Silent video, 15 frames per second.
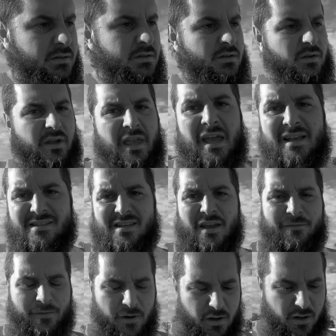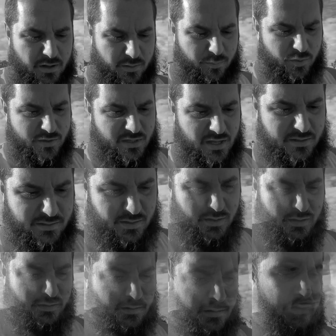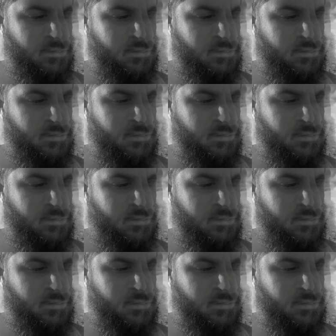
So I can't say for 100% certain,